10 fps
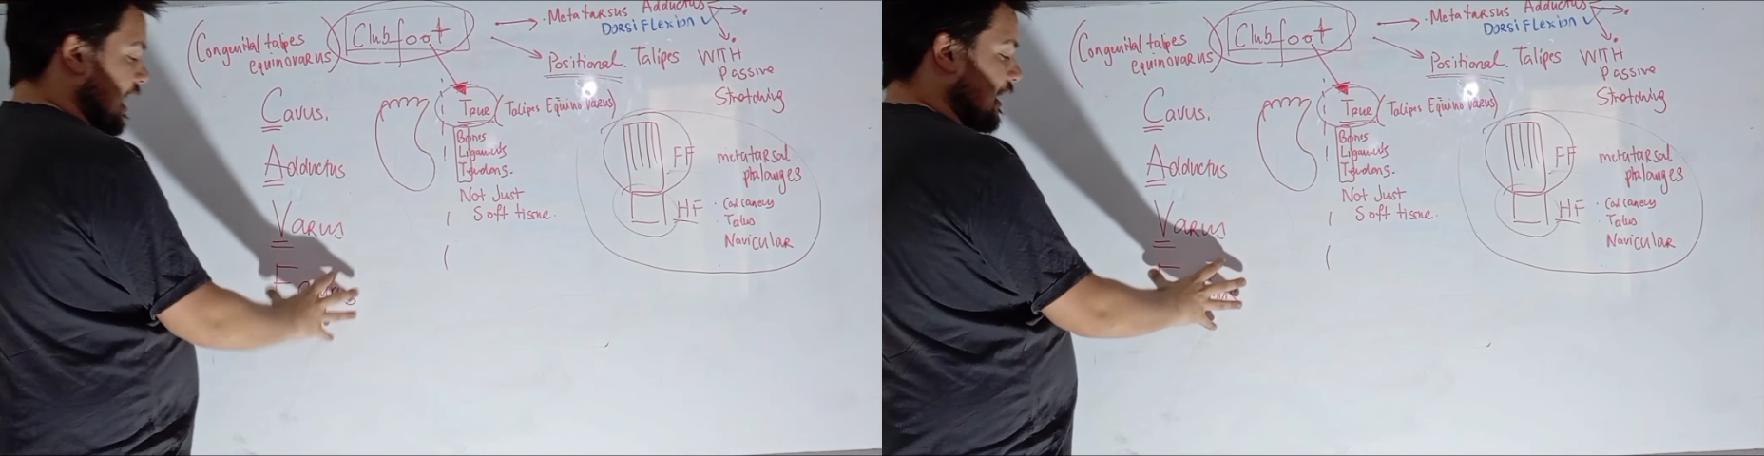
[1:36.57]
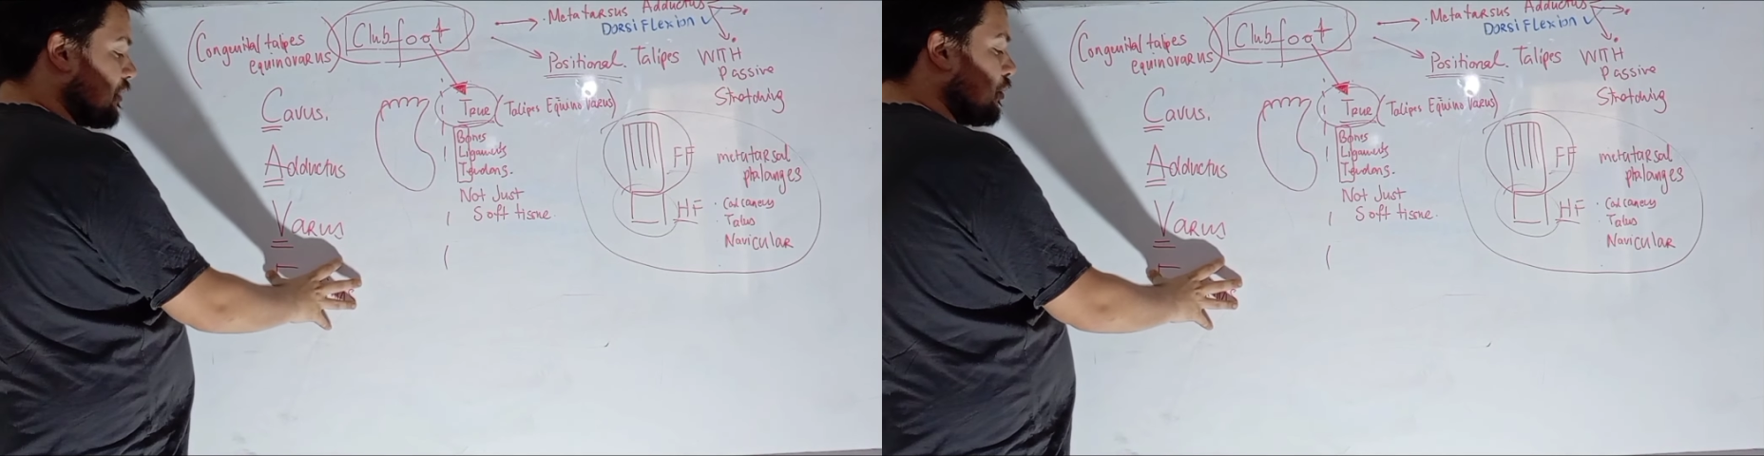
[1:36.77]

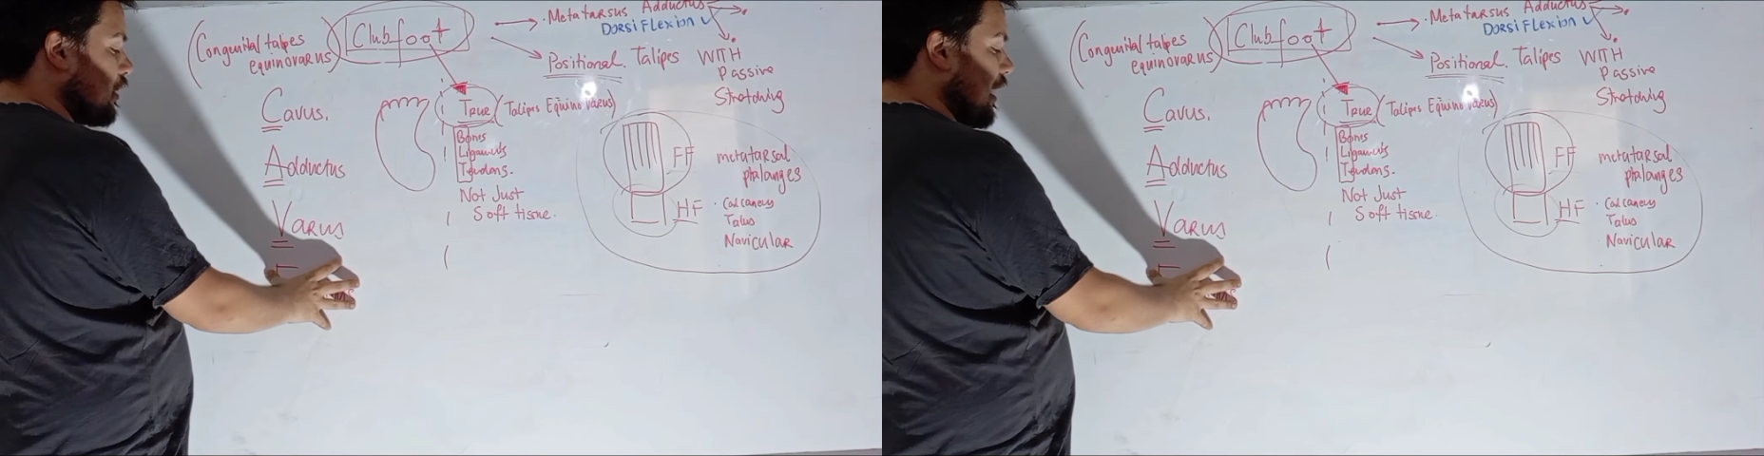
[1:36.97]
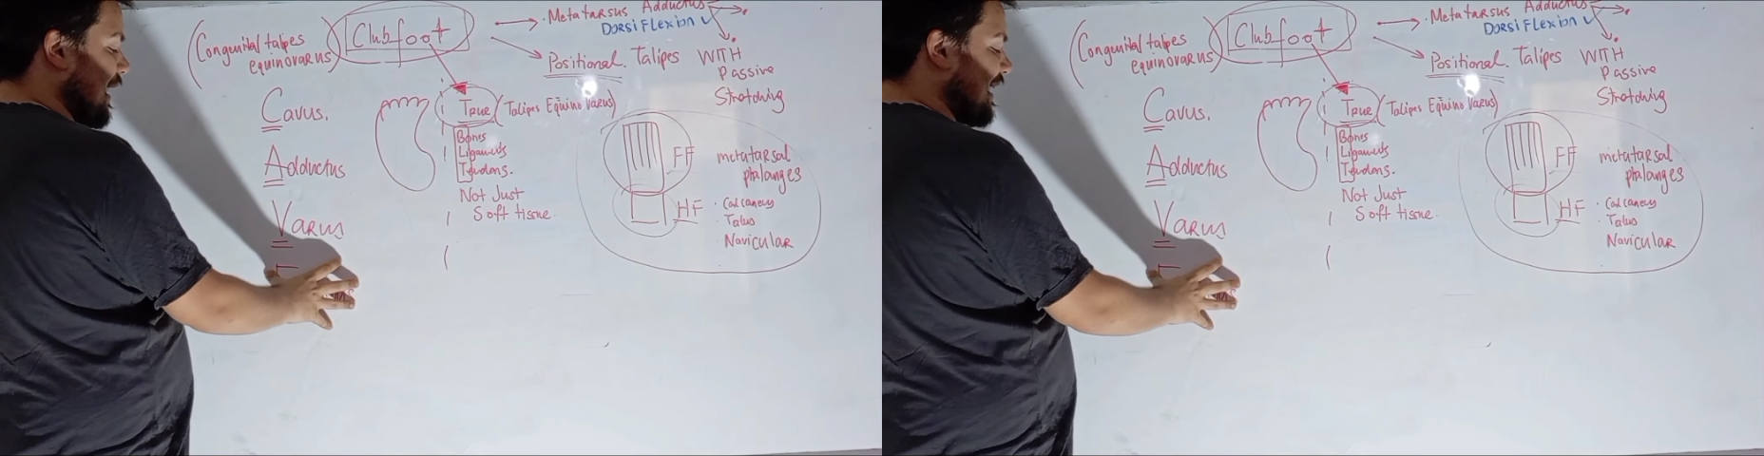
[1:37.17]

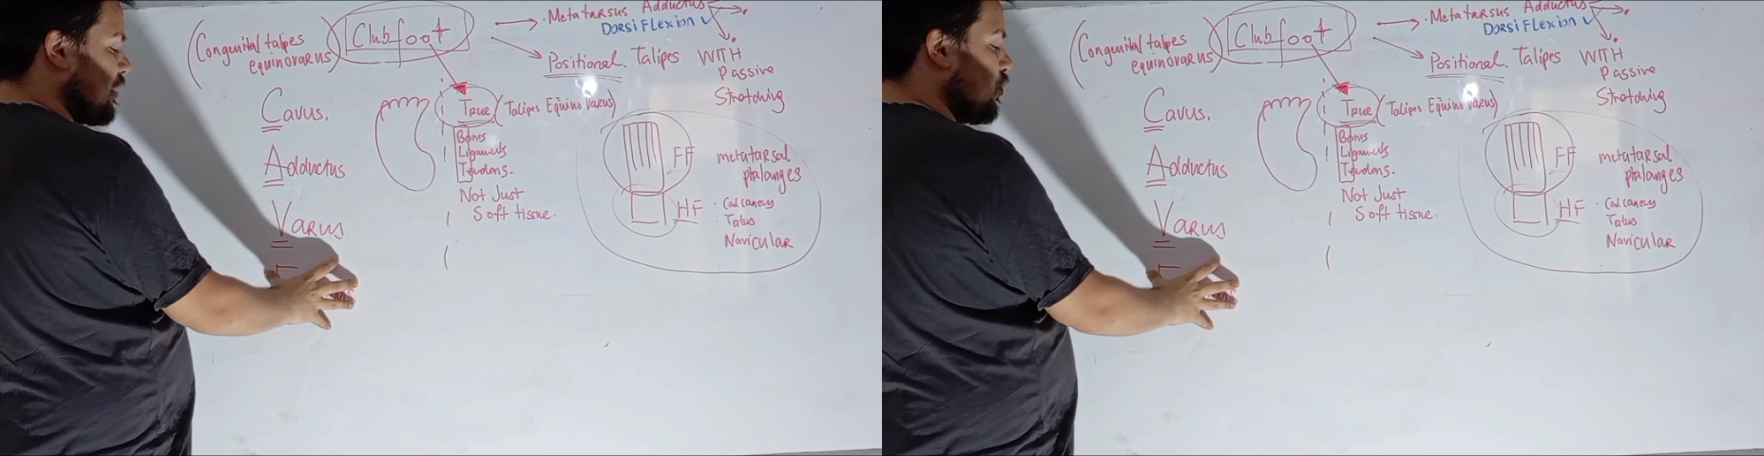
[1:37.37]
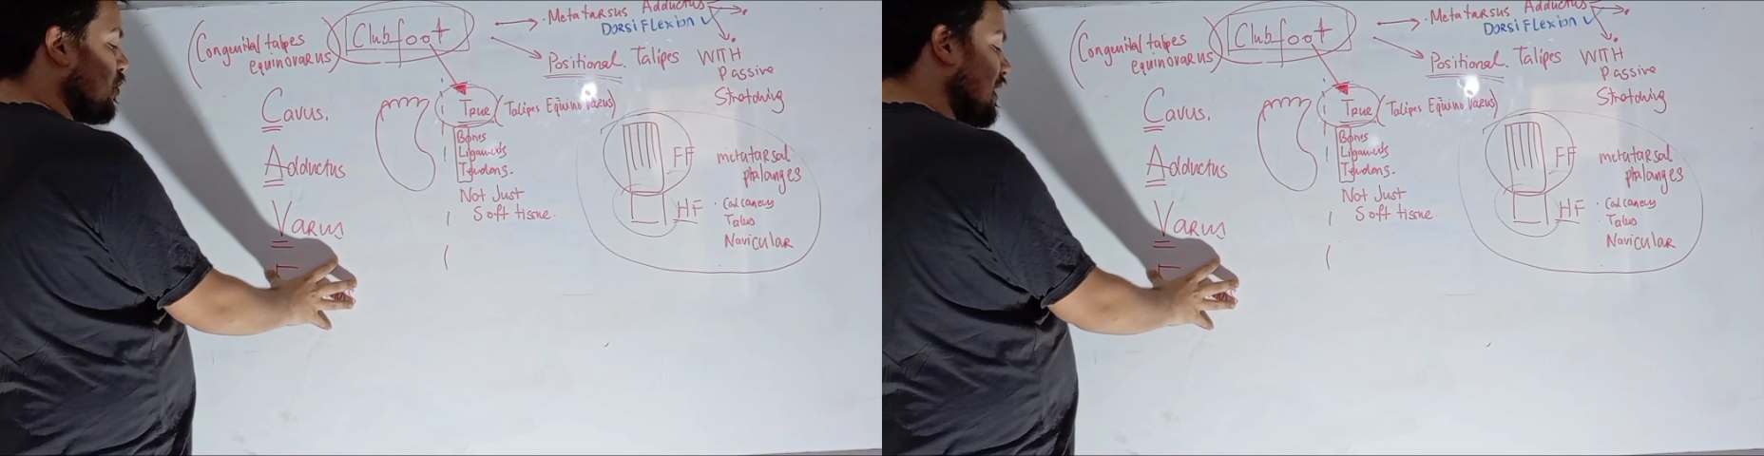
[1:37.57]

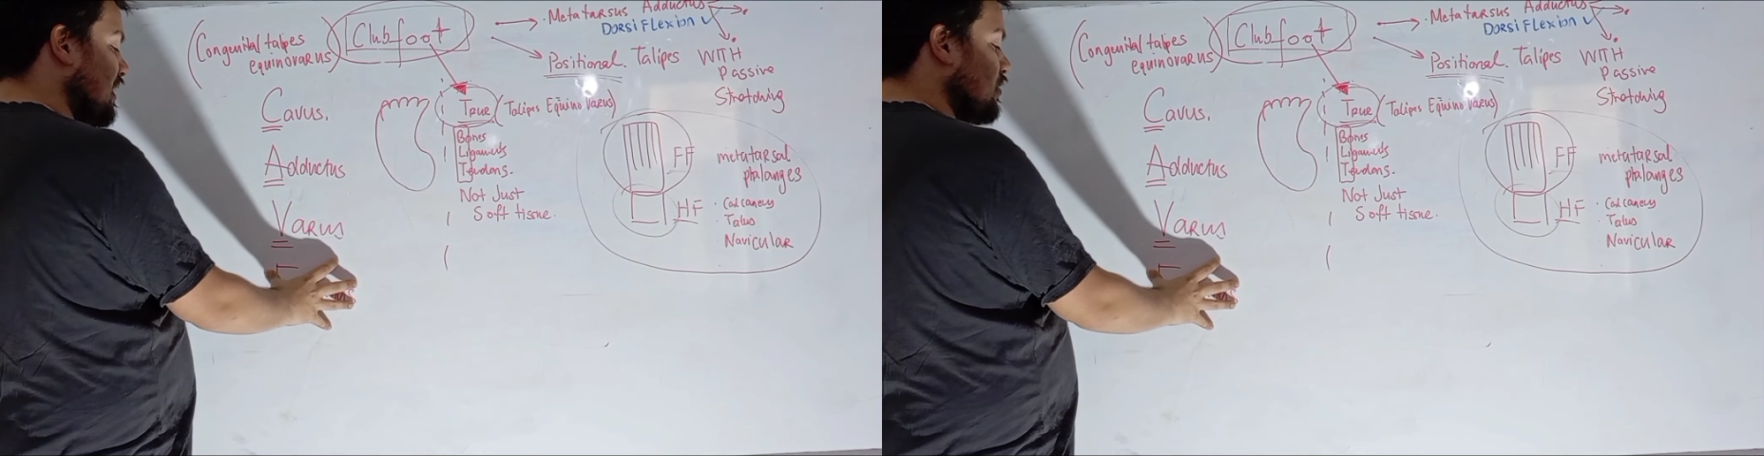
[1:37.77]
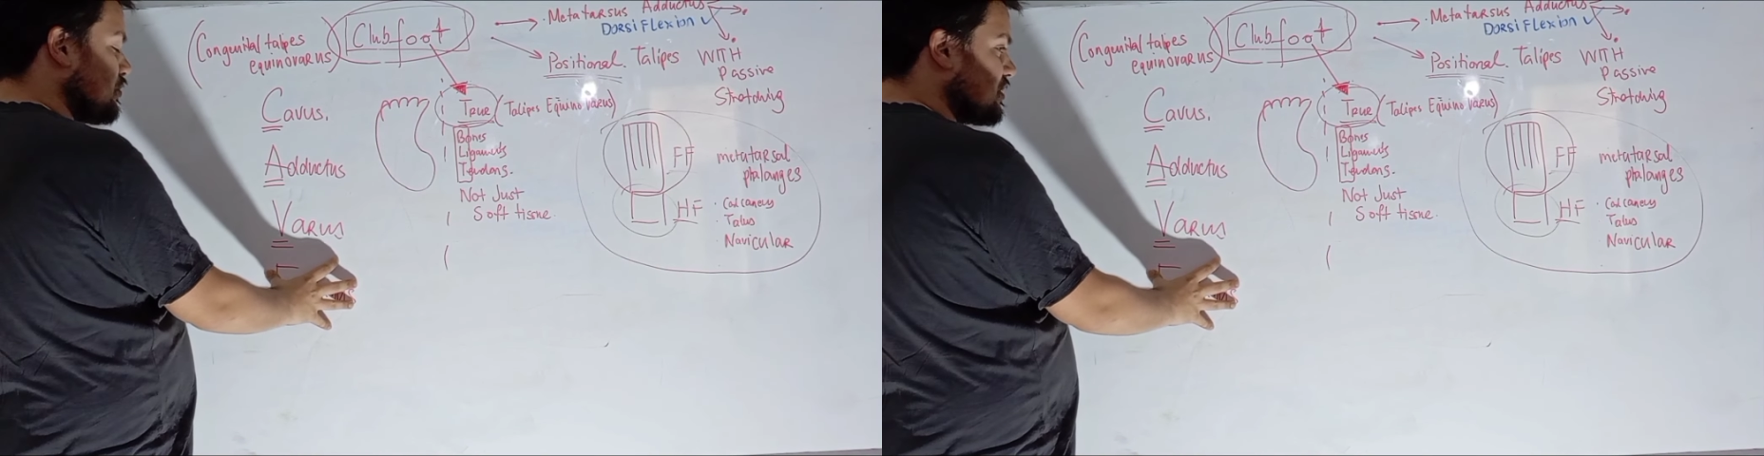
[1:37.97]

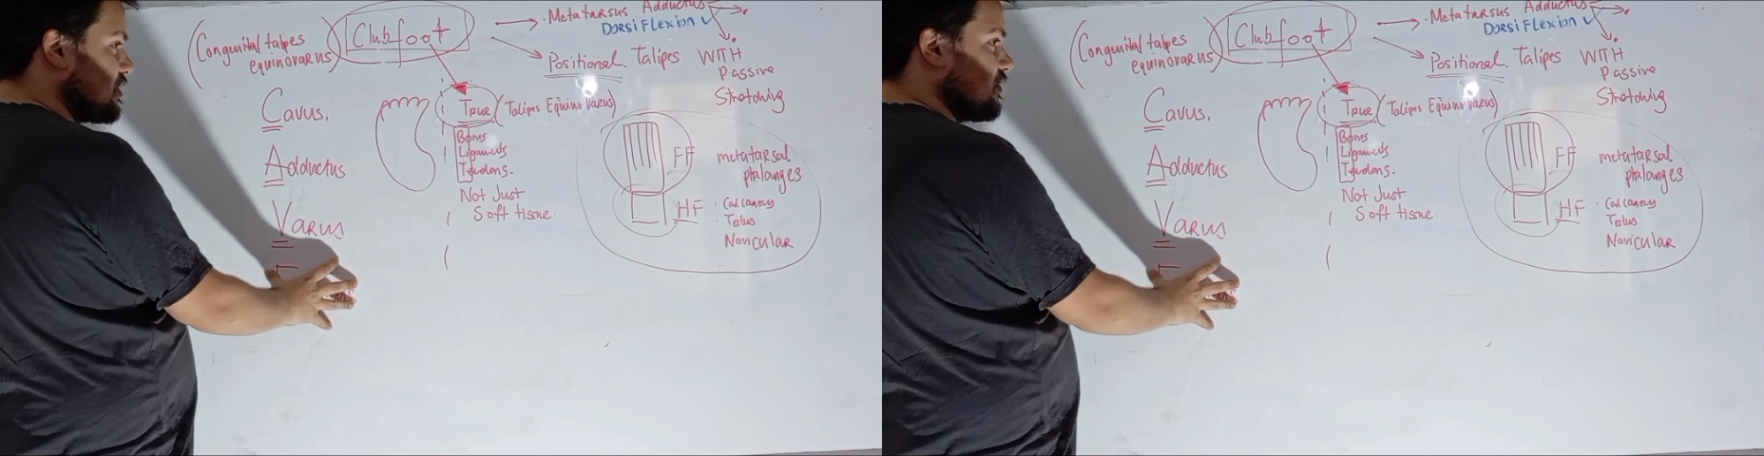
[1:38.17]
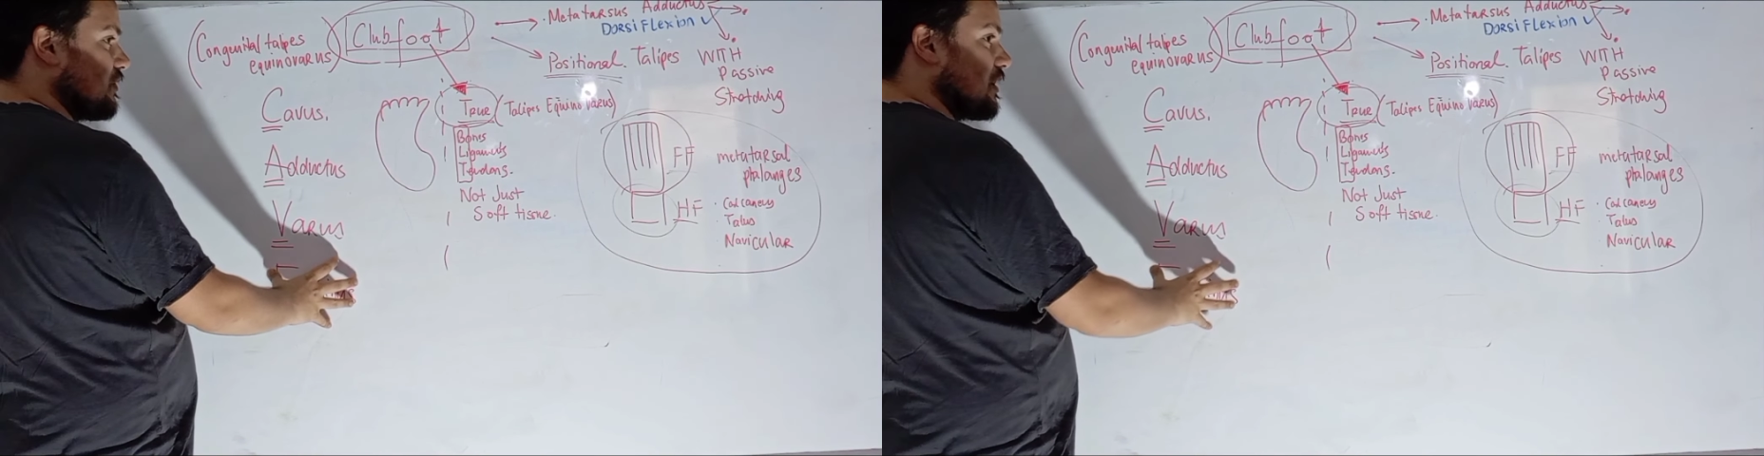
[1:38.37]

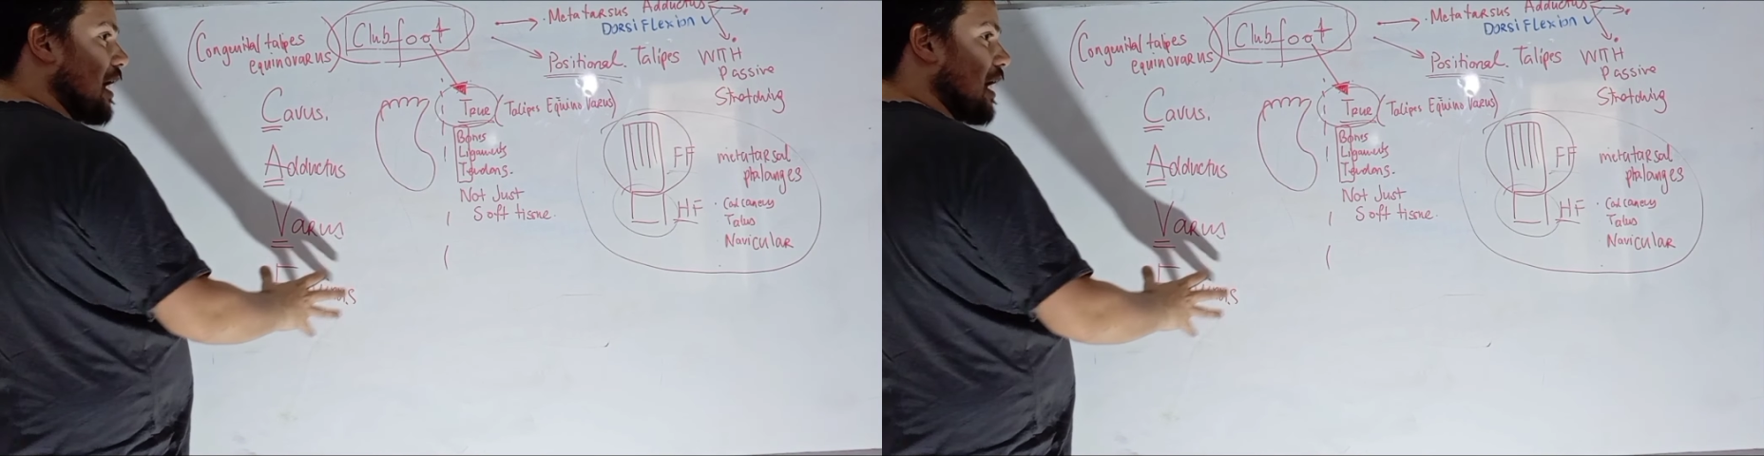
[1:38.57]
Equinus,